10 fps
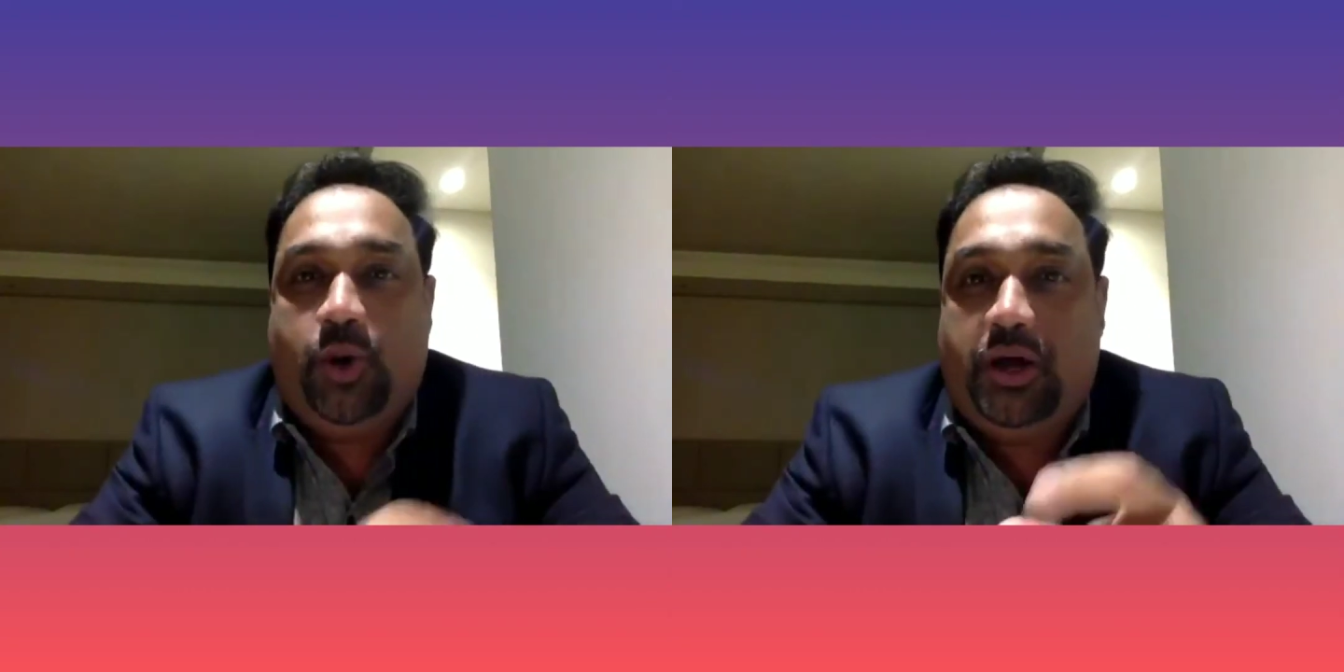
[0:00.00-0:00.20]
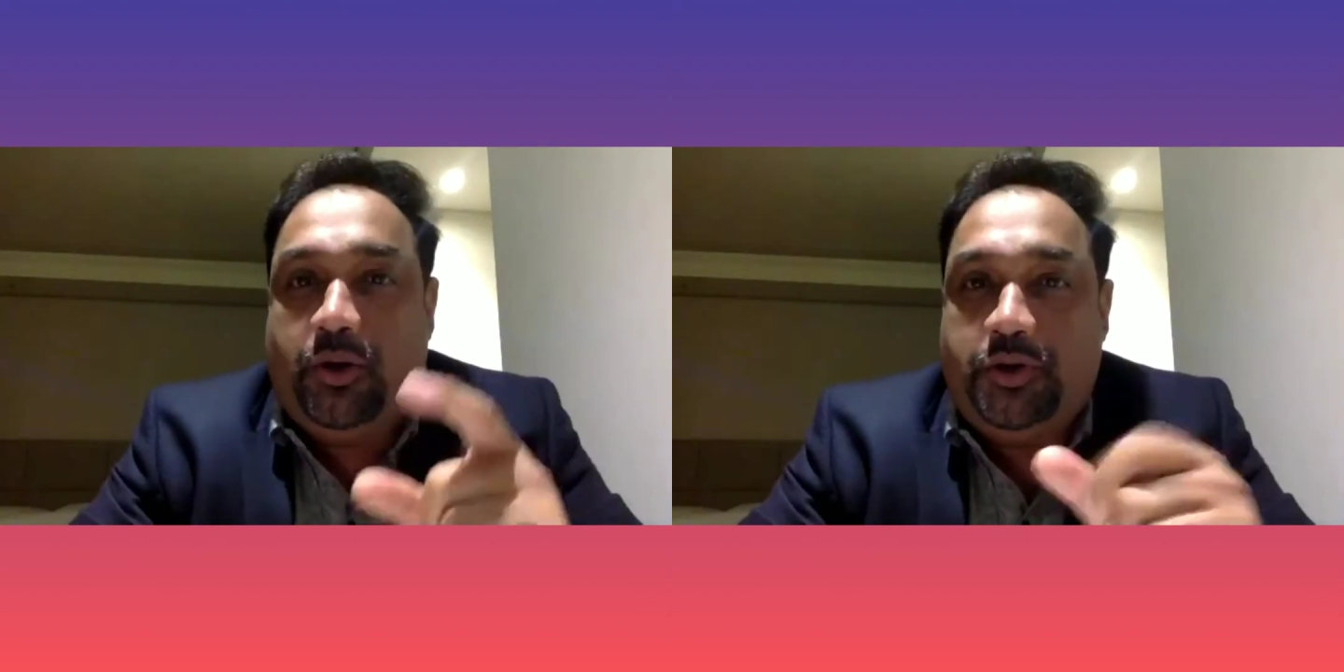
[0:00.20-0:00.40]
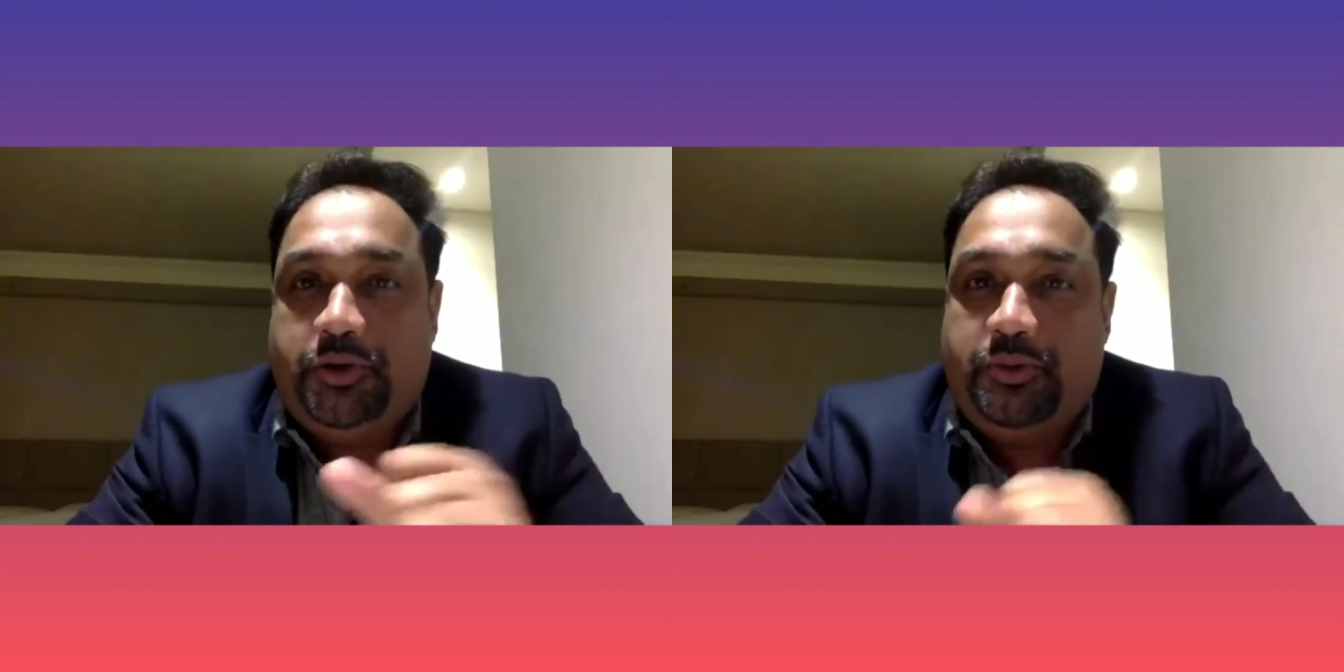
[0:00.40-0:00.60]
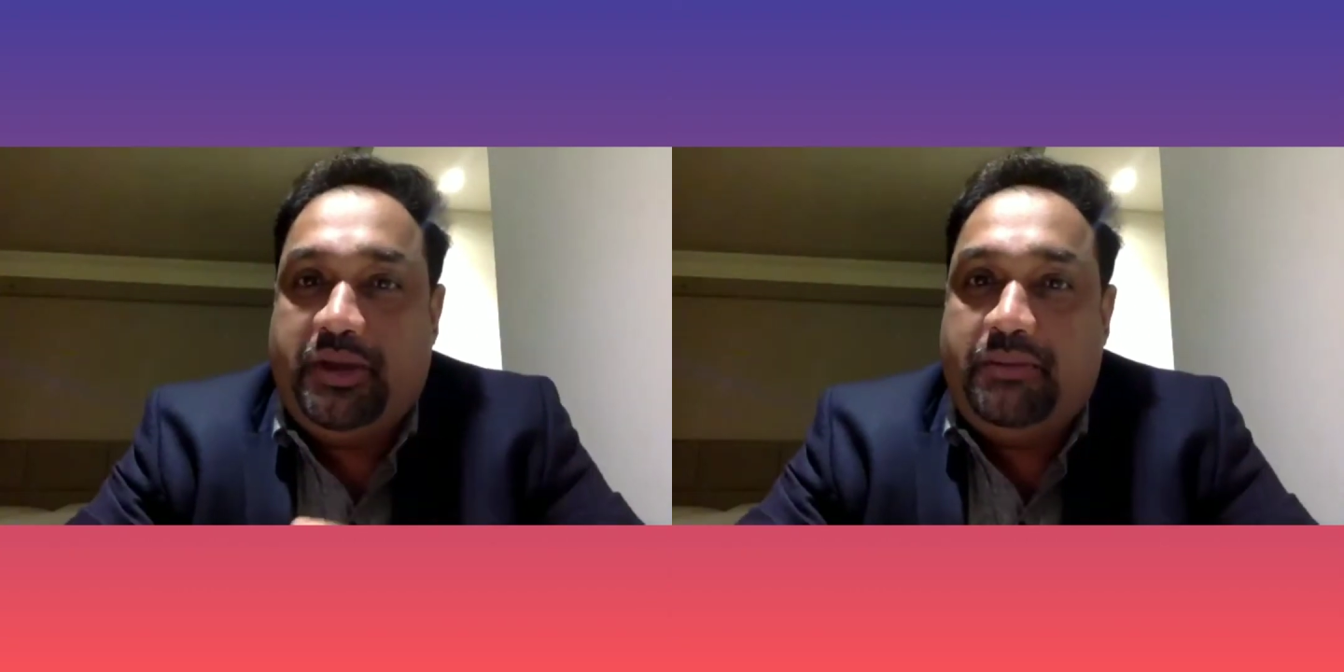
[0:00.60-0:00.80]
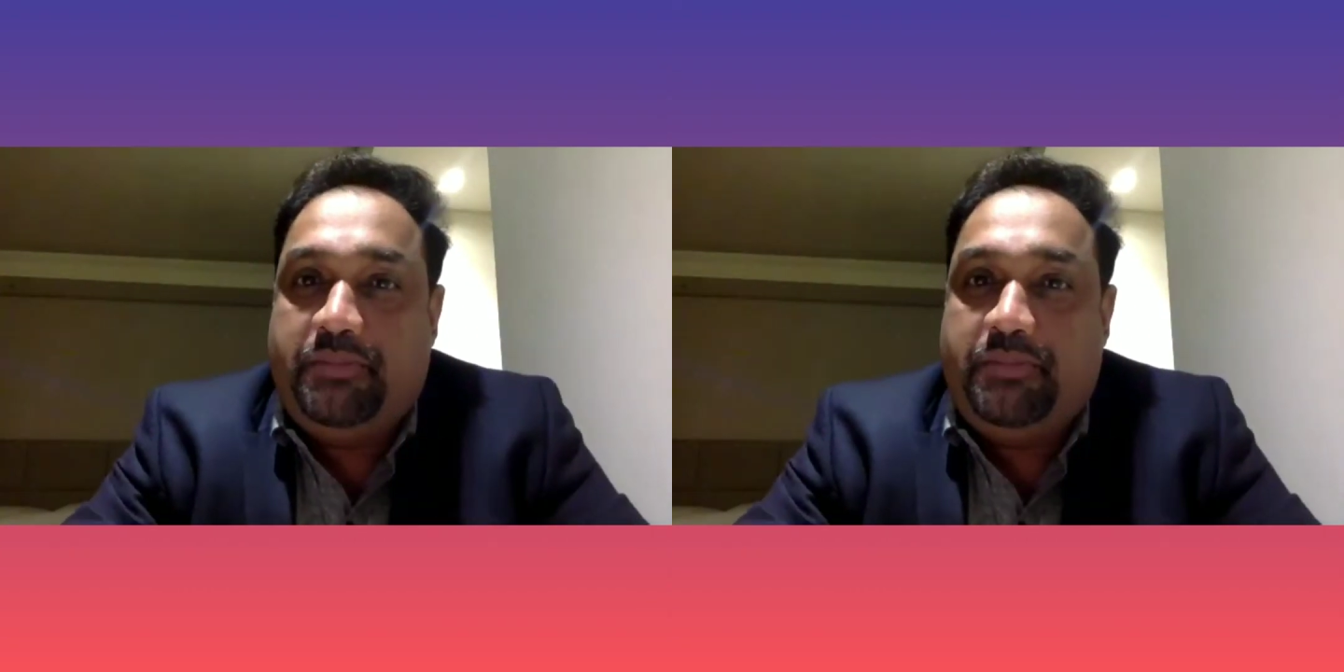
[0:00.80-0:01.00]
you are going to
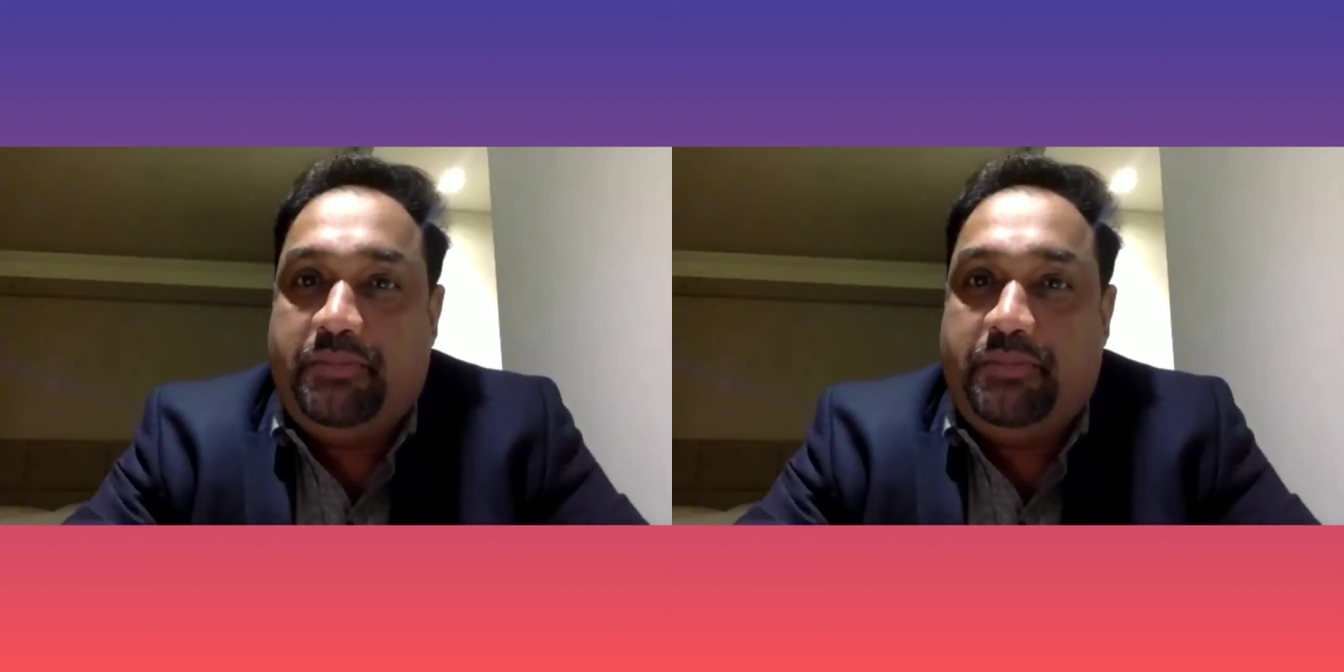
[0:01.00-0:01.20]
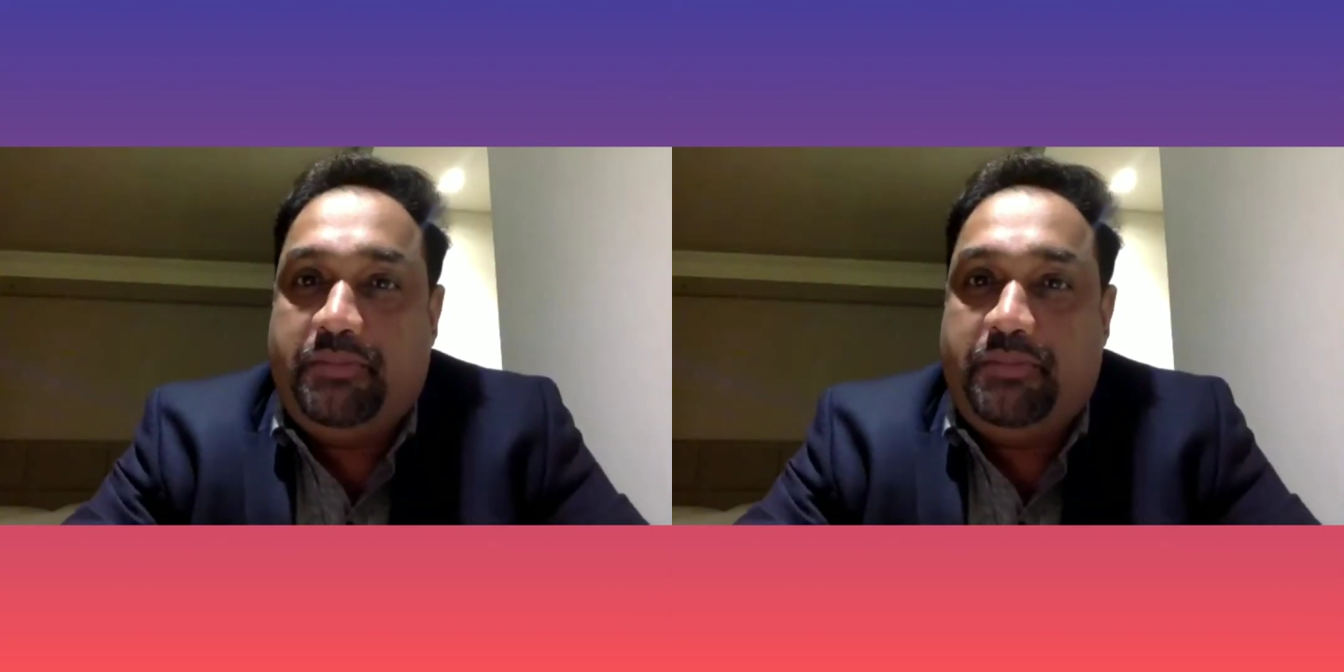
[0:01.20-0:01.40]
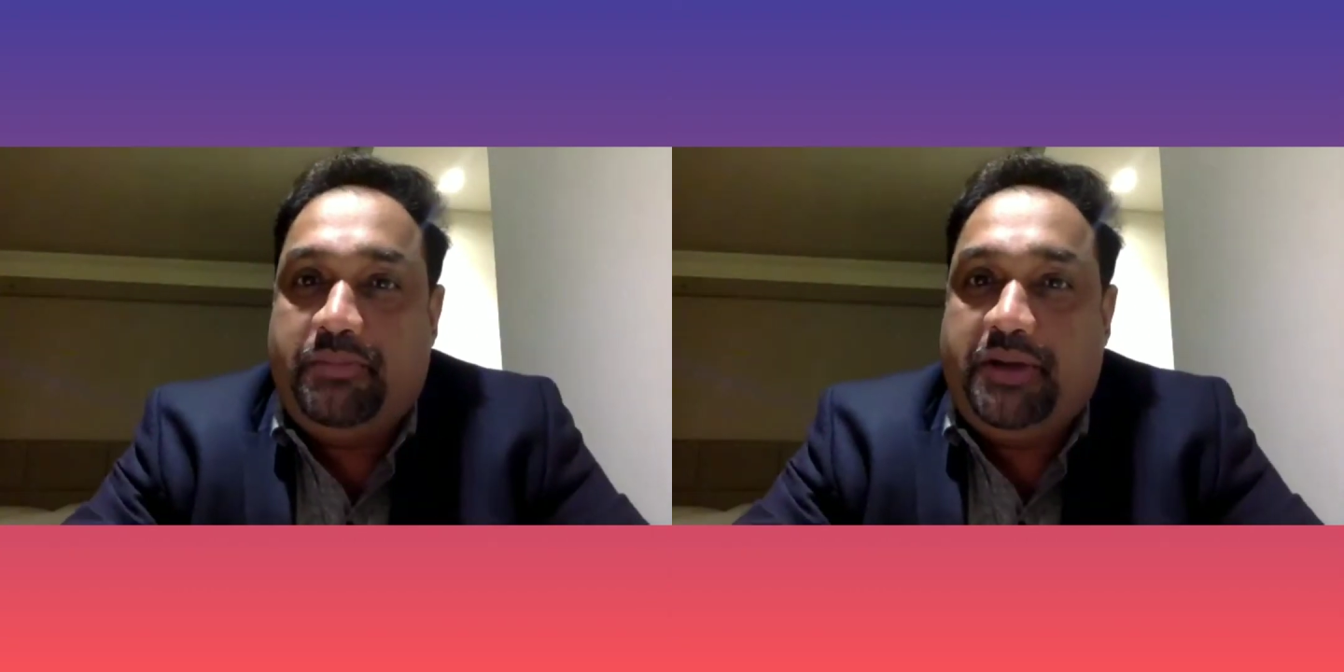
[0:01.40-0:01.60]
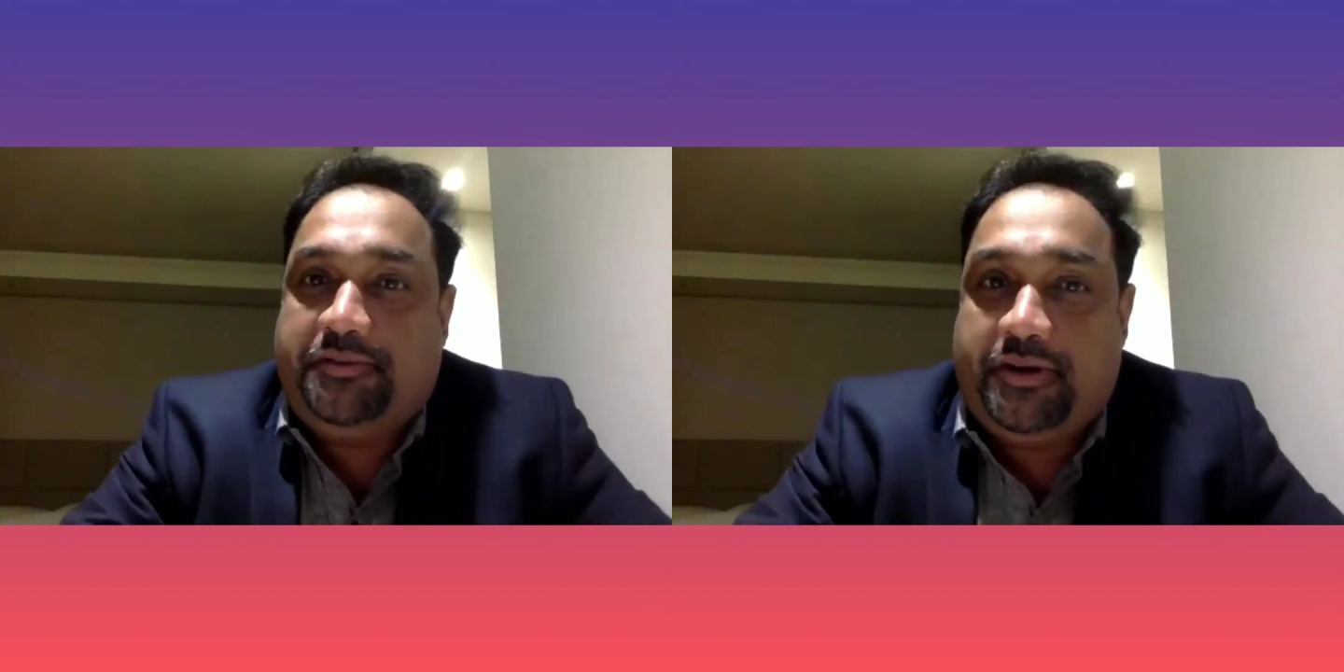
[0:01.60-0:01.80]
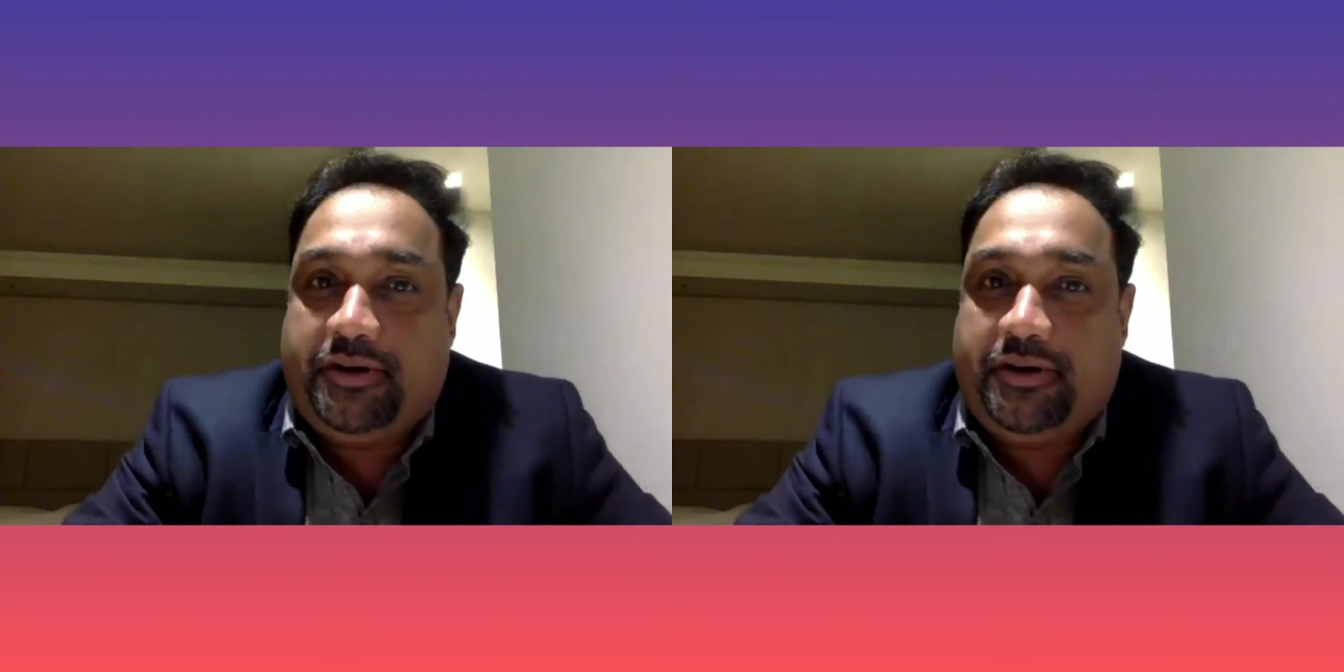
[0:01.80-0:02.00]
be in big
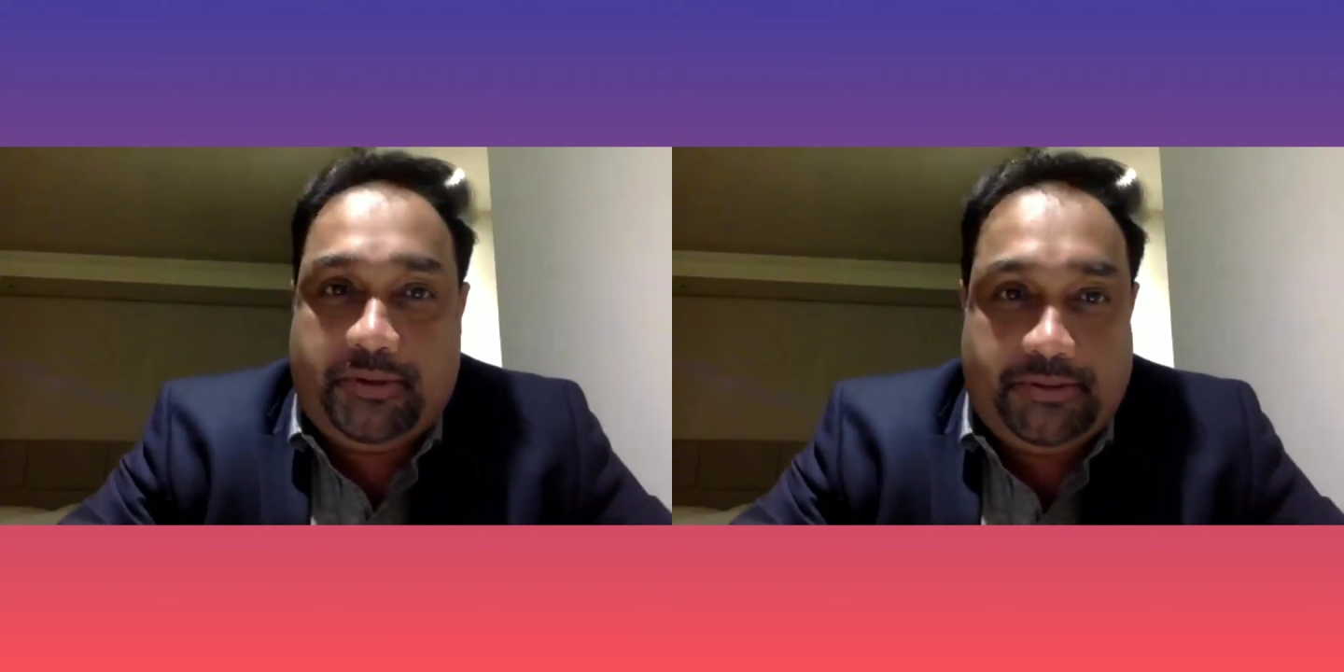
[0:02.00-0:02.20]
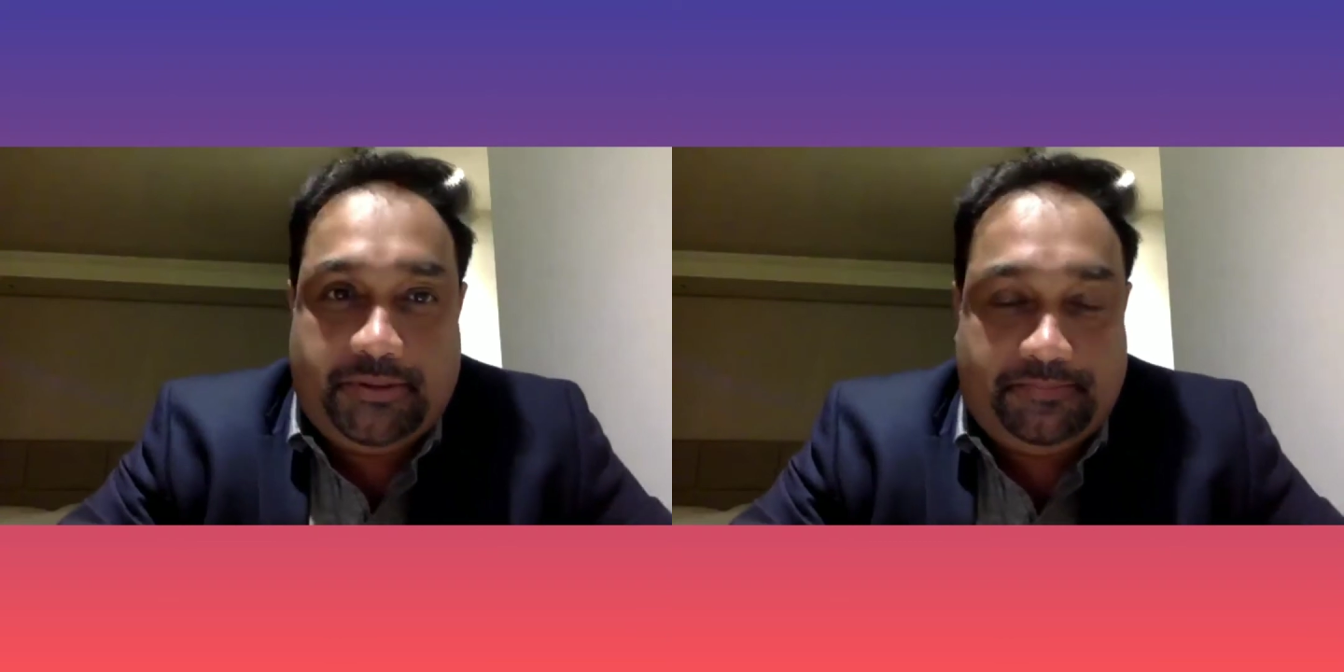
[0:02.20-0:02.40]
trouble.